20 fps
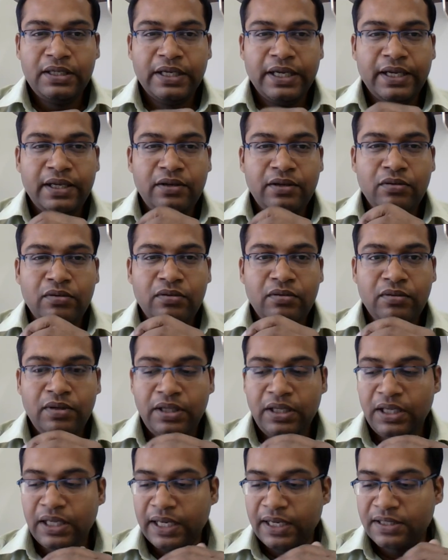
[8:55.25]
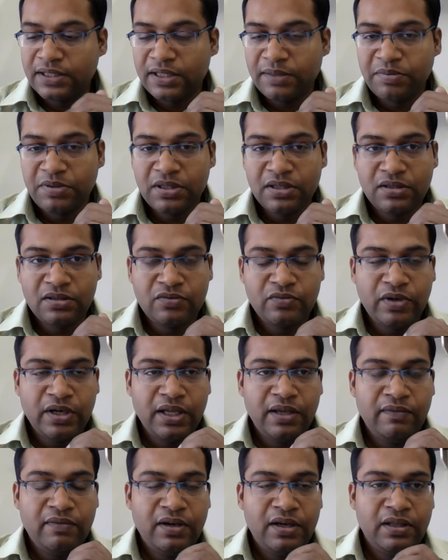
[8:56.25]
like the exceptions were
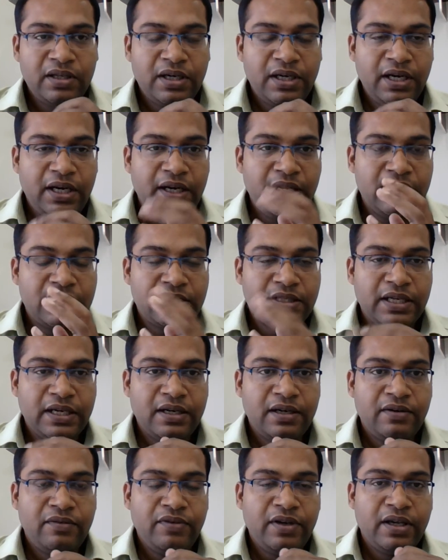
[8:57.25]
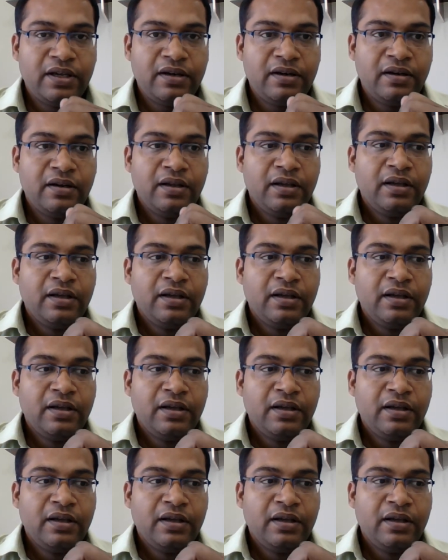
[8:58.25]
given in the TDS, that where